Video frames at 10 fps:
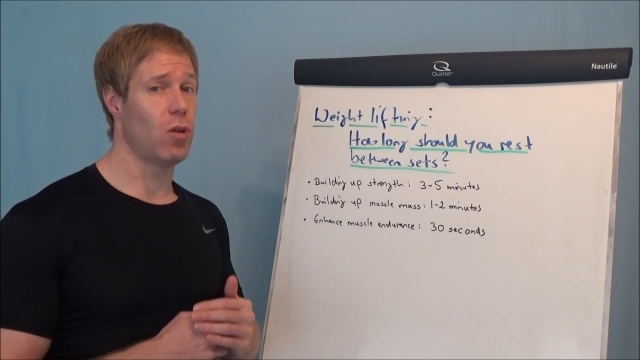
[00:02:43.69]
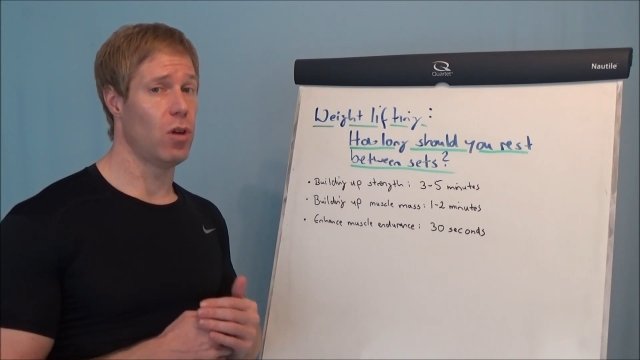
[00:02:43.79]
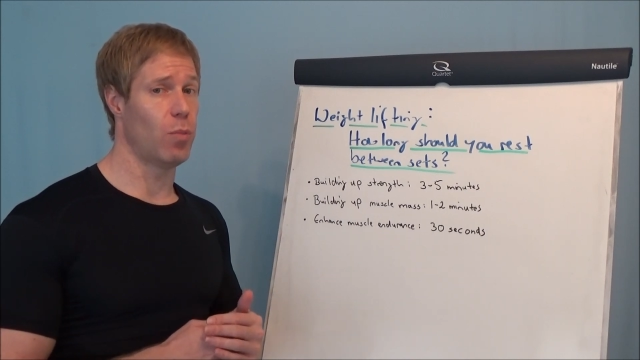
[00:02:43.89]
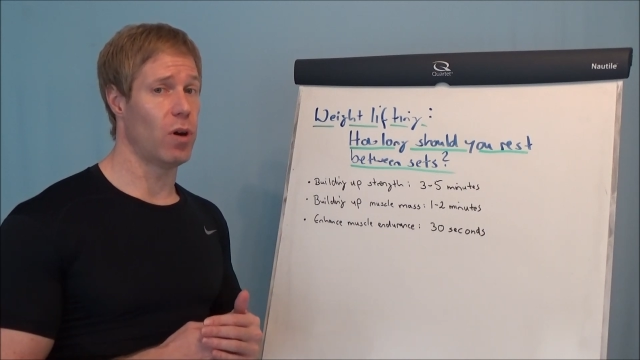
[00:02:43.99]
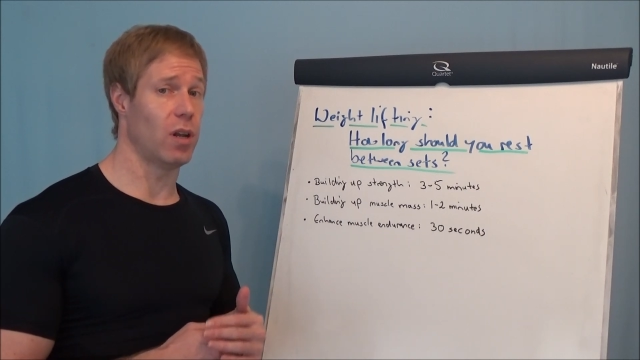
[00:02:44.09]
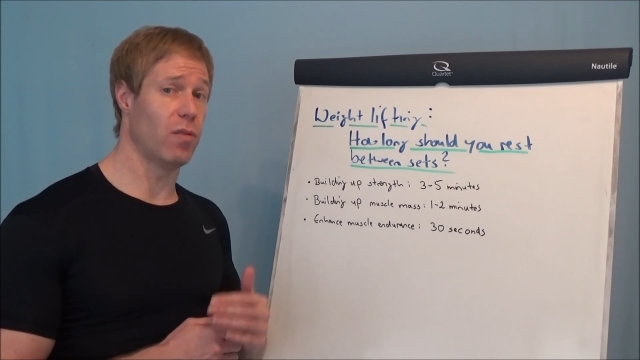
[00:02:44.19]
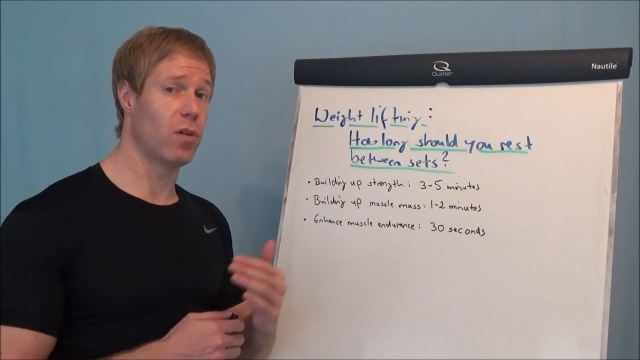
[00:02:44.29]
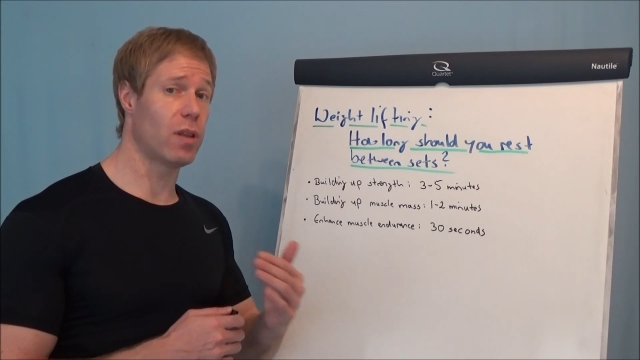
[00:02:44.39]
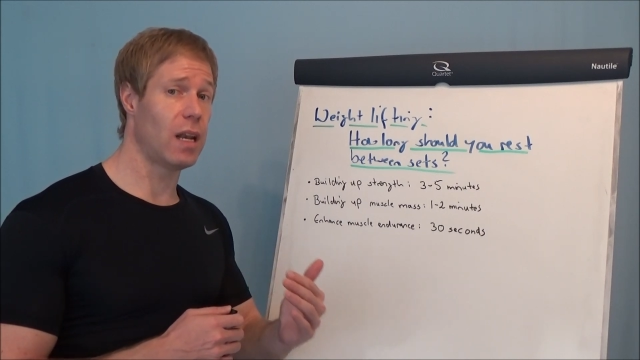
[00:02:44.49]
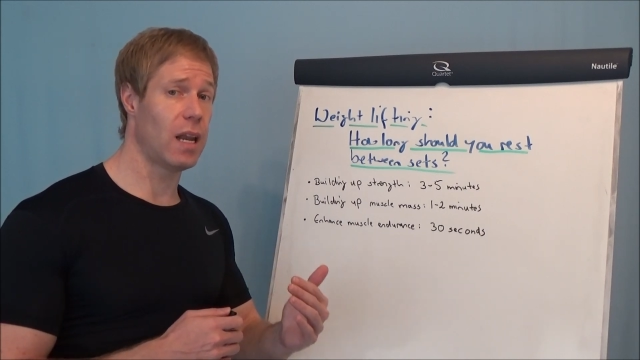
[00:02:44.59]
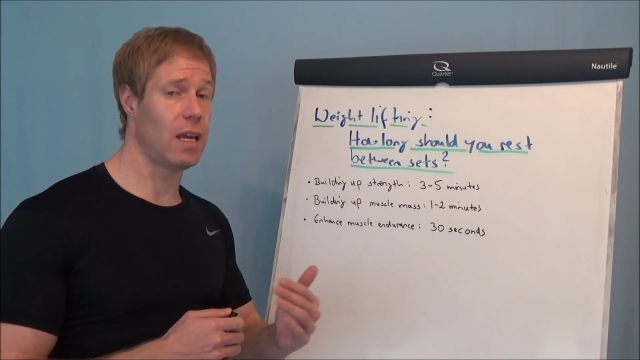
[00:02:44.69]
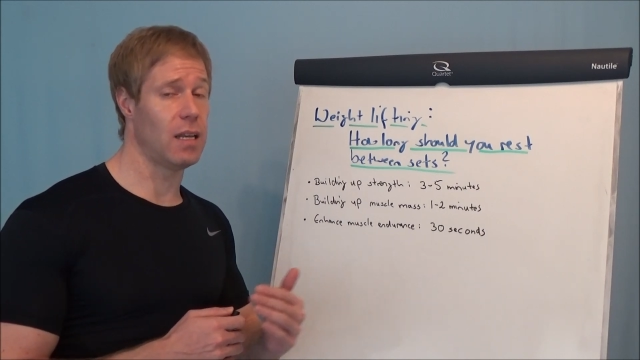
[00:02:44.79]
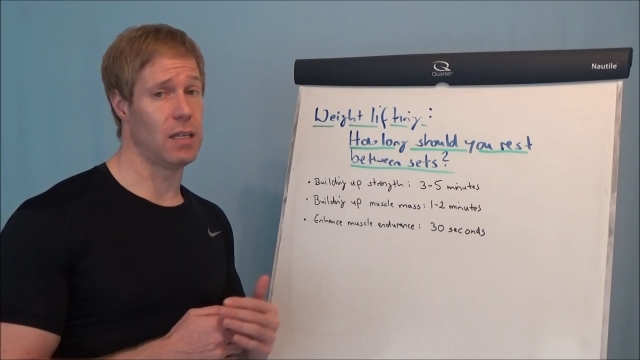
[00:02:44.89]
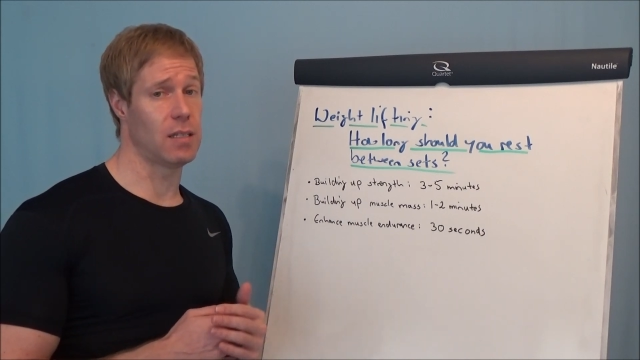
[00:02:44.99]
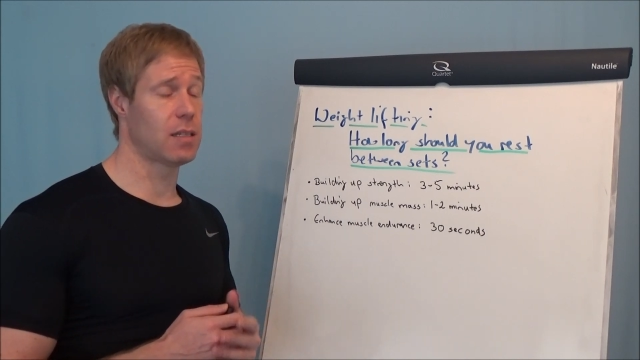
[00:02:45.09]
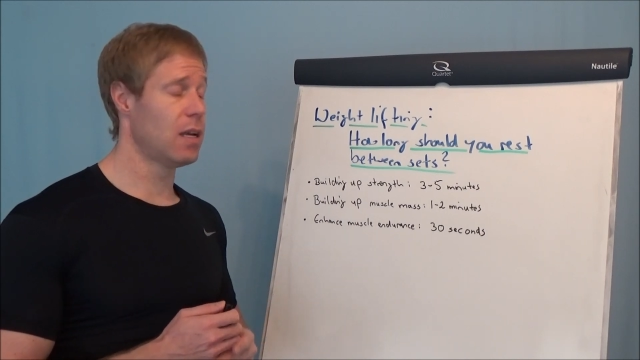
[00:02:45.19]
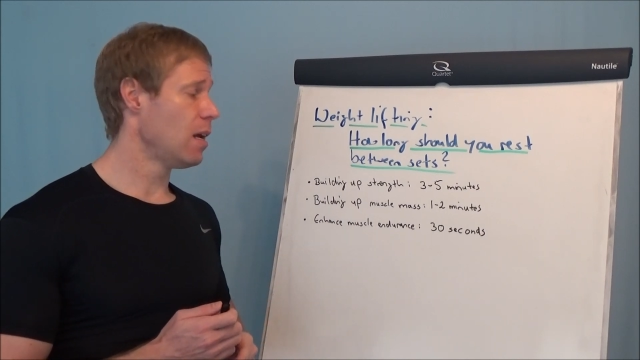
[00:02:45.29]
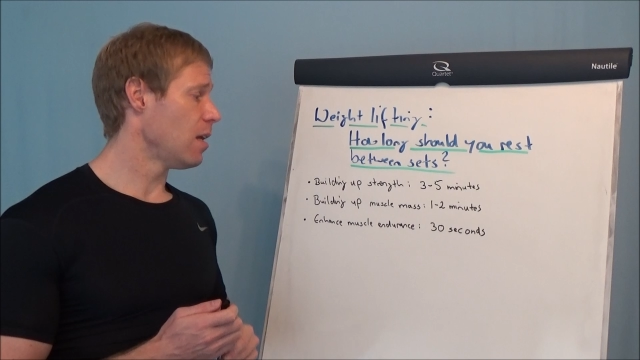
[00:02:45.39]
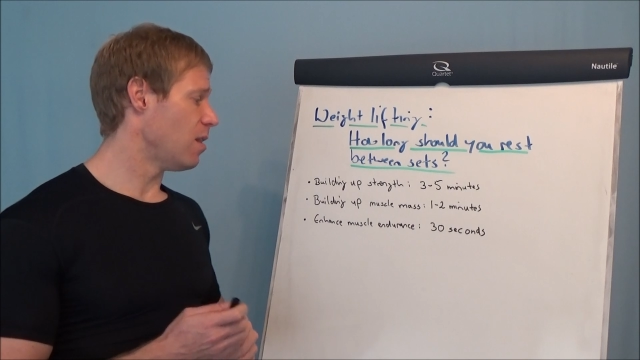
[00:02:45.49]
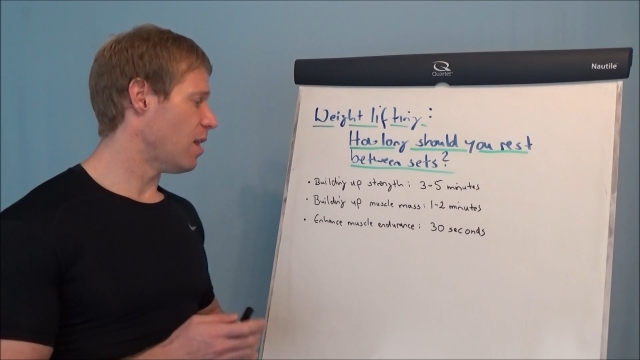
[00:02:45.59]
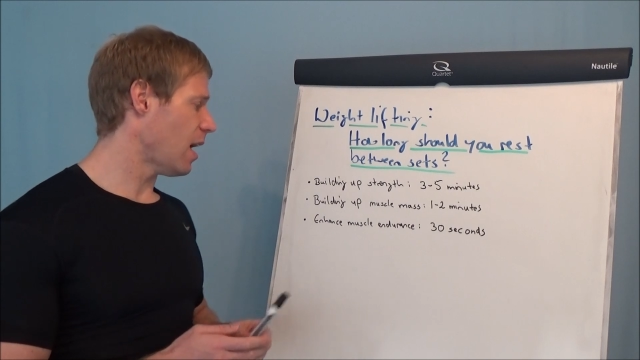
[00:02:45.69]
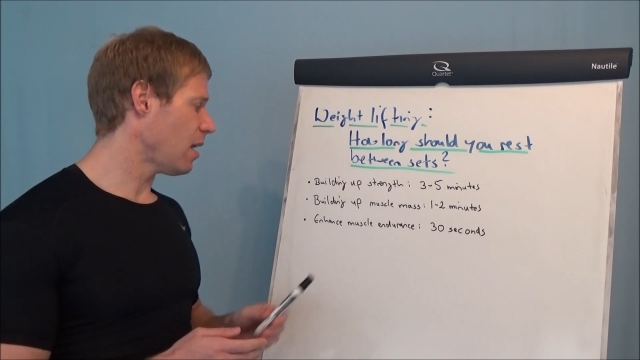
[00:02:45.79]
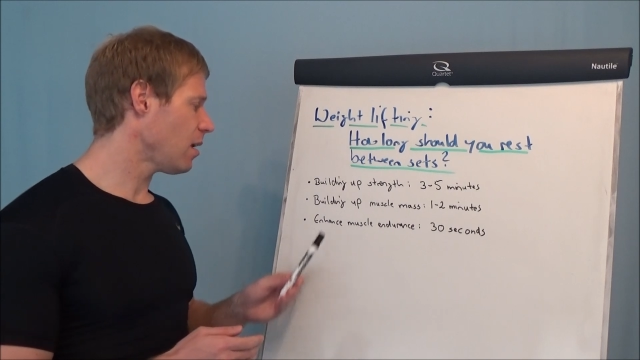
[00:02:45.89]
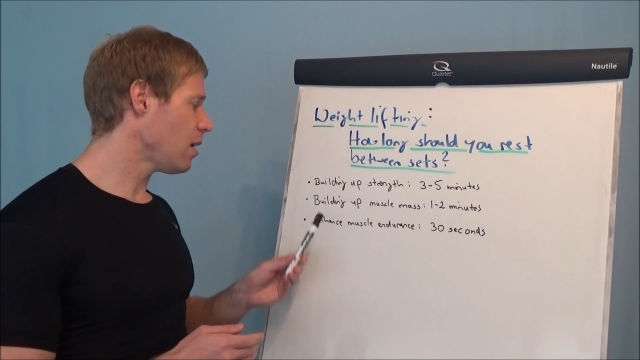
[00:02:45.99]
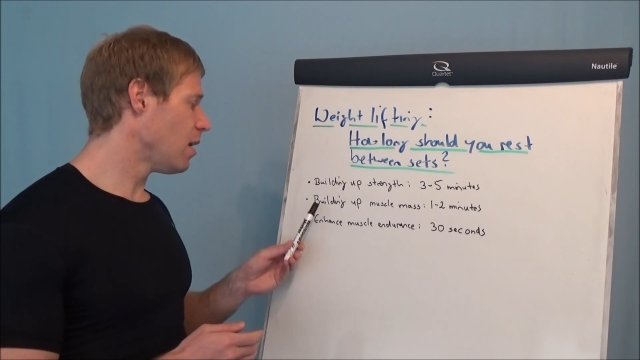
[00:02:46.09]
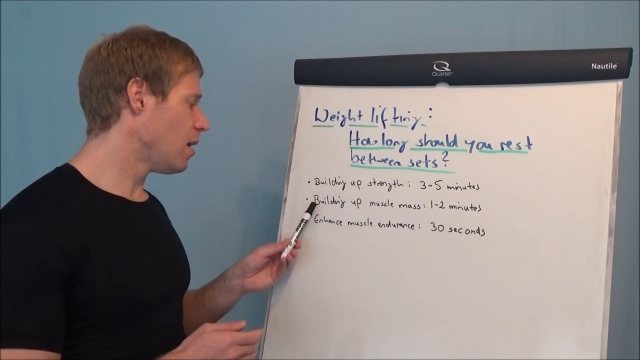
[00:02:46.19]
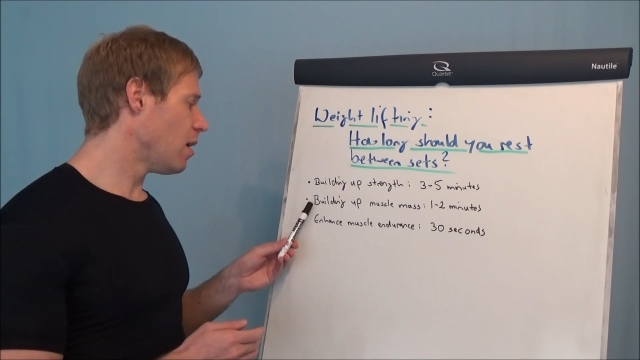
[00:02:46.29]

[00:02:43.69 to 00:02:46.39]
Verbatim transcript: your body for the ladies, then